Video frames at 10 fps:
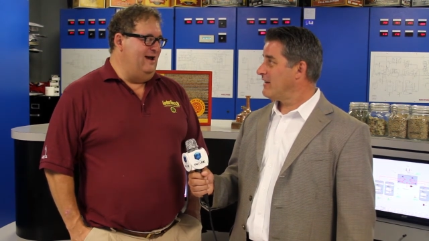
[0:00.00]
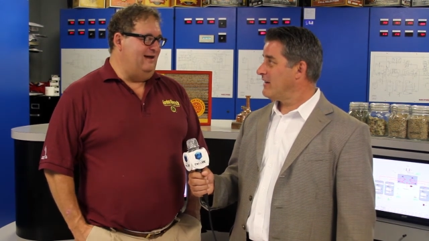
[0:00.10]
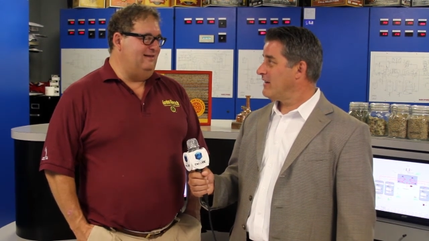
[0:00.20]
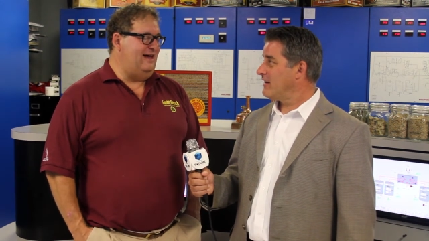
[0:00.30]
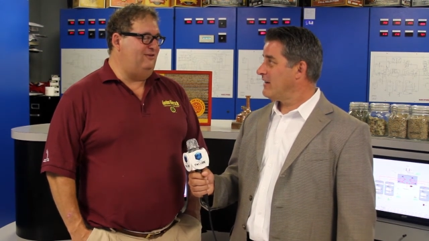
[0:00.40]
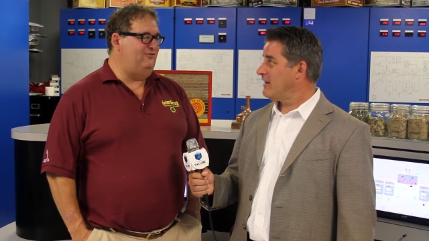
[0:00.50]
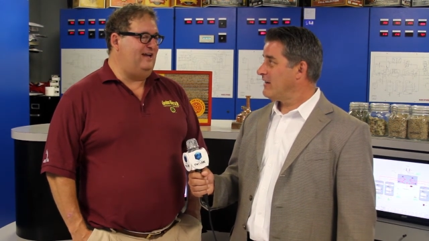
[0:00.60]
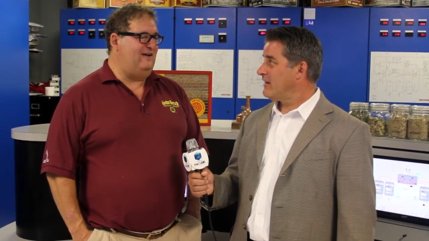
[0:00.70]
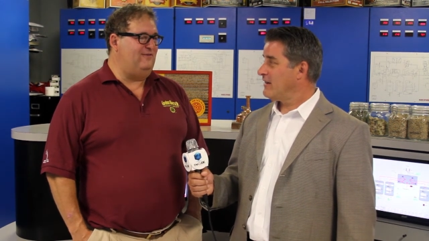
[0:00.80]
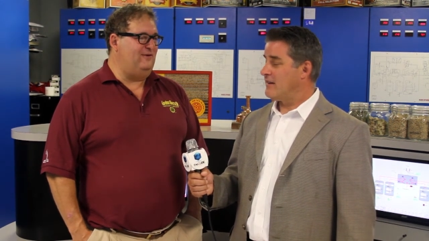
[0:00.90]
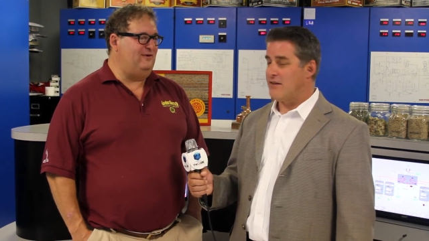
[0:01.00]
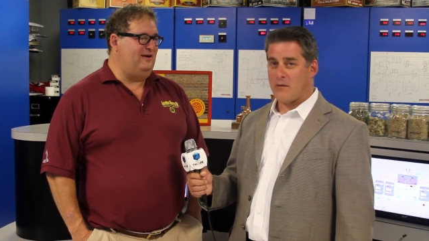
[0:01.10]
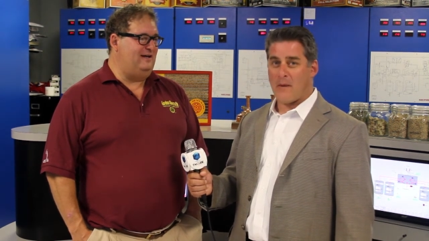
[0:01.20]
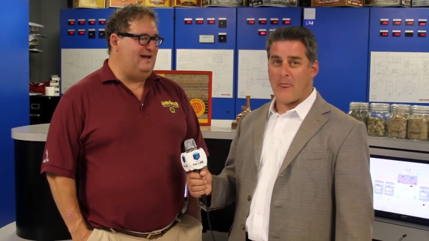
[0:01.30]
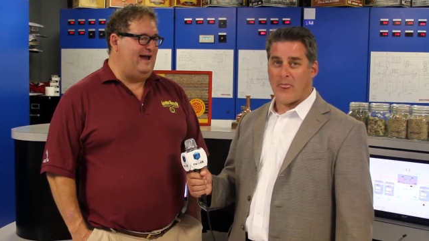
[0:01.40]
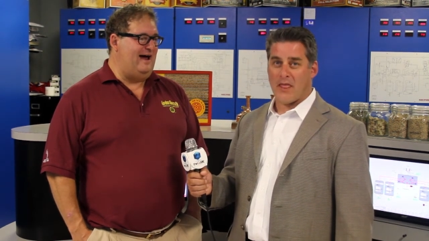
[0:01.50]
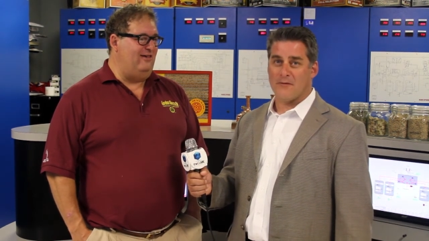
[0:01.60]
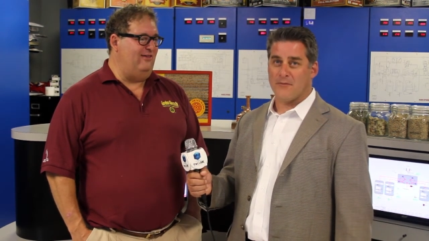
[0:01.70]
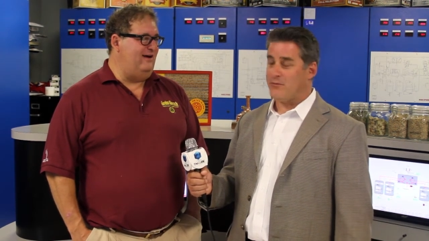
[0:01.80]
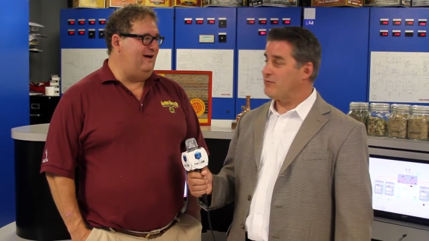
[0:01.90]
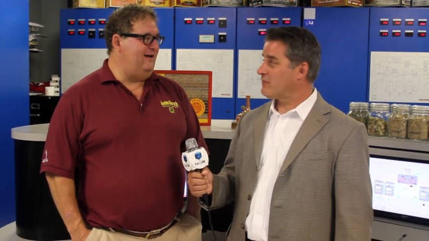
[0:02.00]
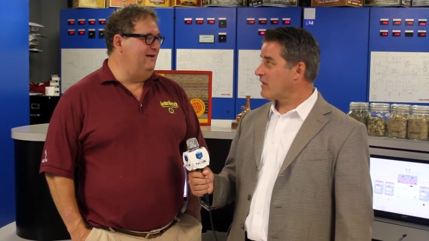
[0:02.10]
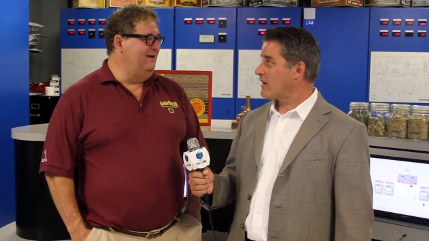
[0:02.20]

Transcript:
Speaker 1: A lot of Stanford and Cal uh,